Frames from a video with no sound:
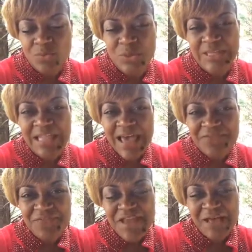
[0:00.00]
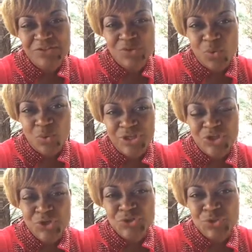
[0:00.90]
When life knocks on
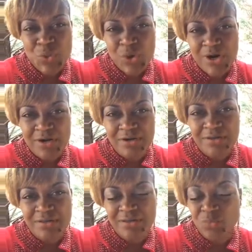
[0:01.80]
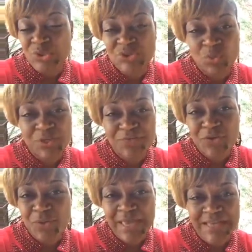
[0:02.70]
your door, which one of
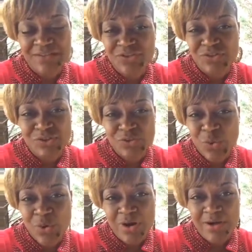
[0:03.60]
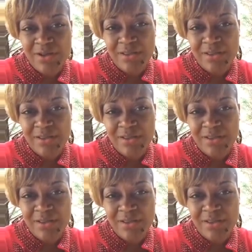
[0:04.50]
you answers the door?